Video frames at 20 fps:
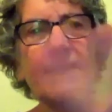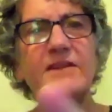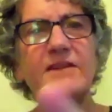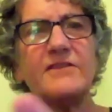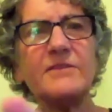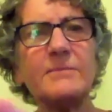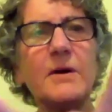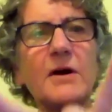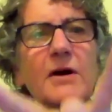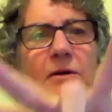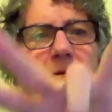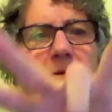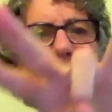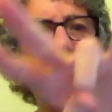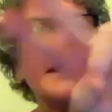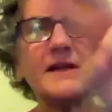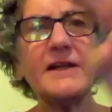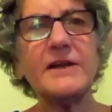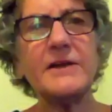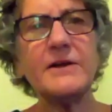This part
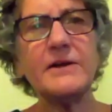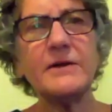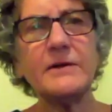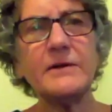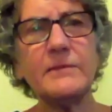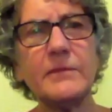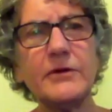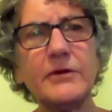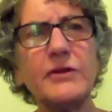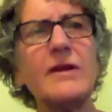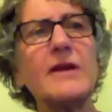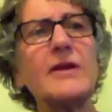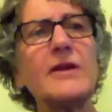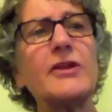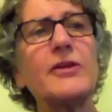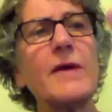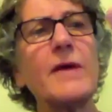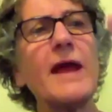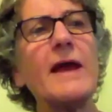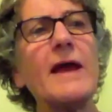right here, where
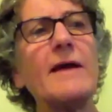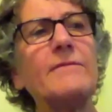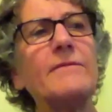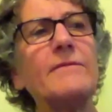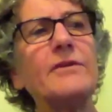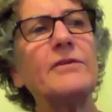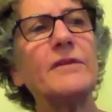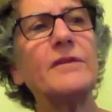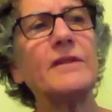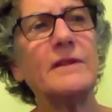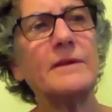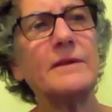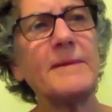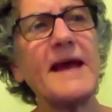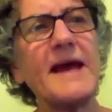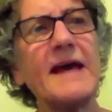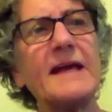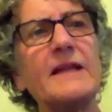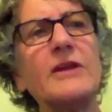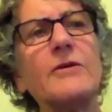you have the
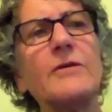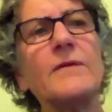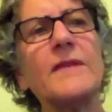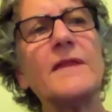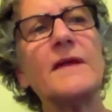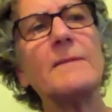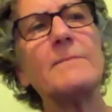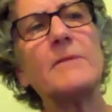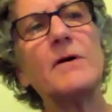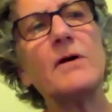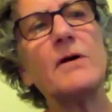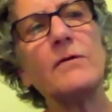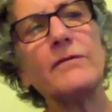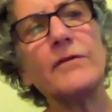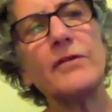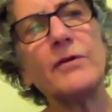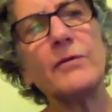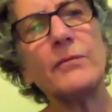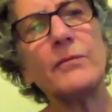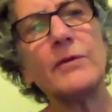pat of your thumb
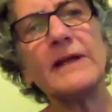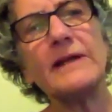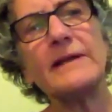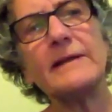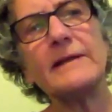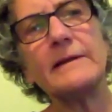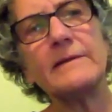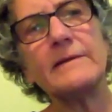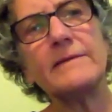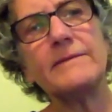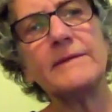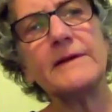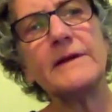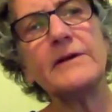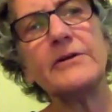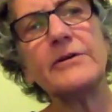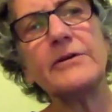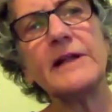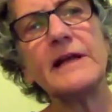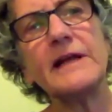over the ring
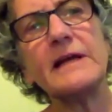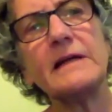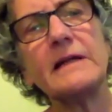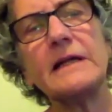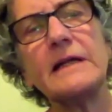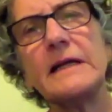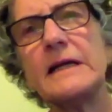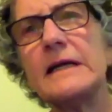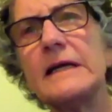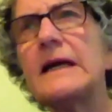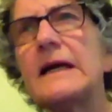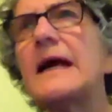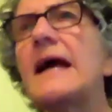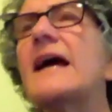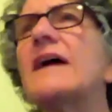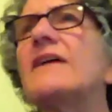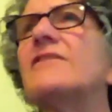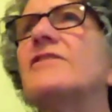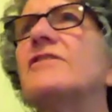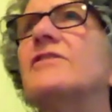fingernail,
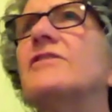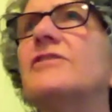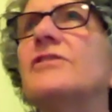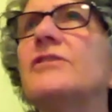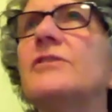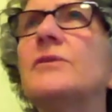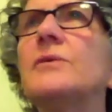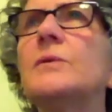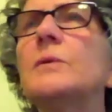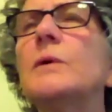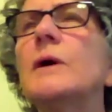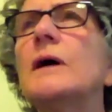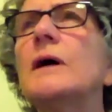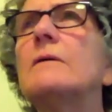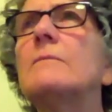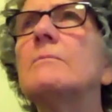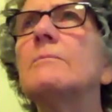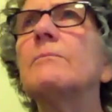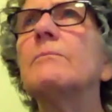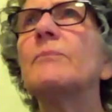has to do,
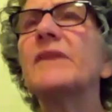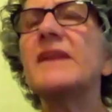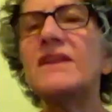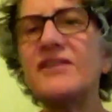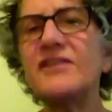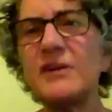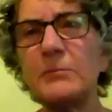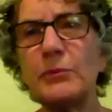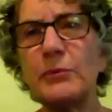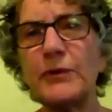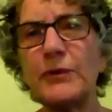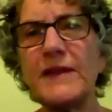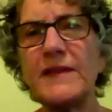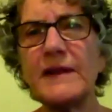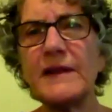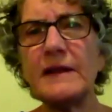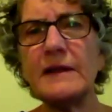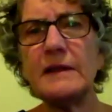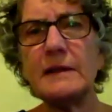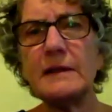it's a
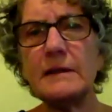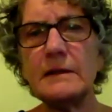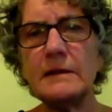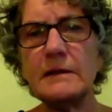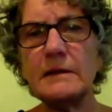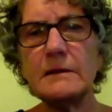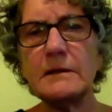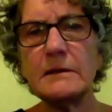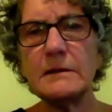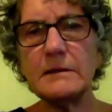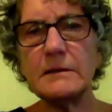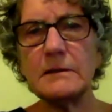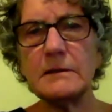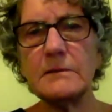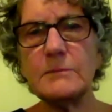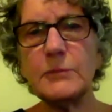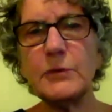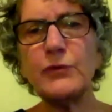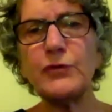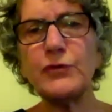breathing
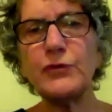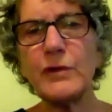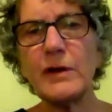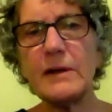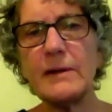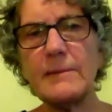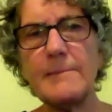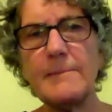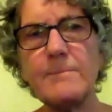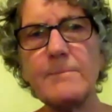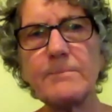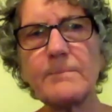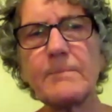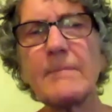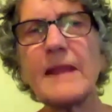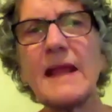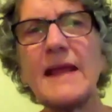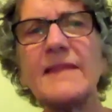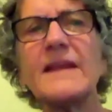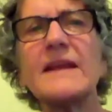mudra.
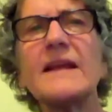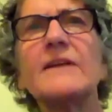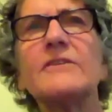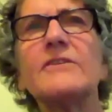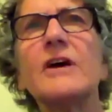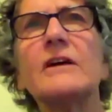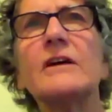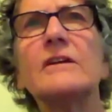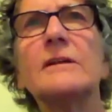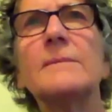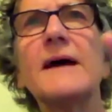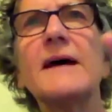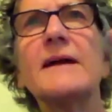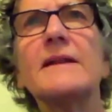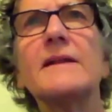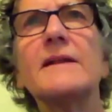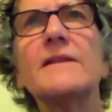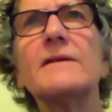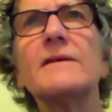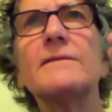I think I talked
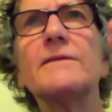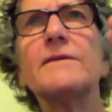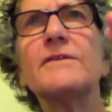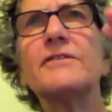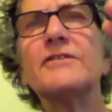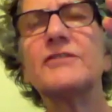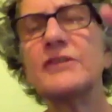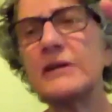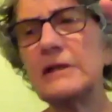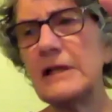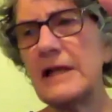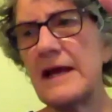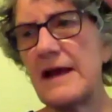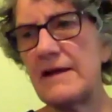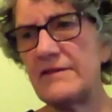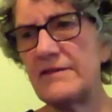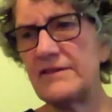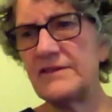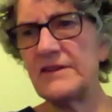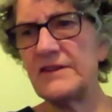about it the first
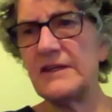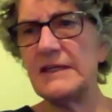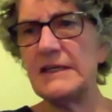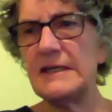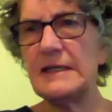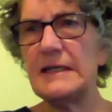class.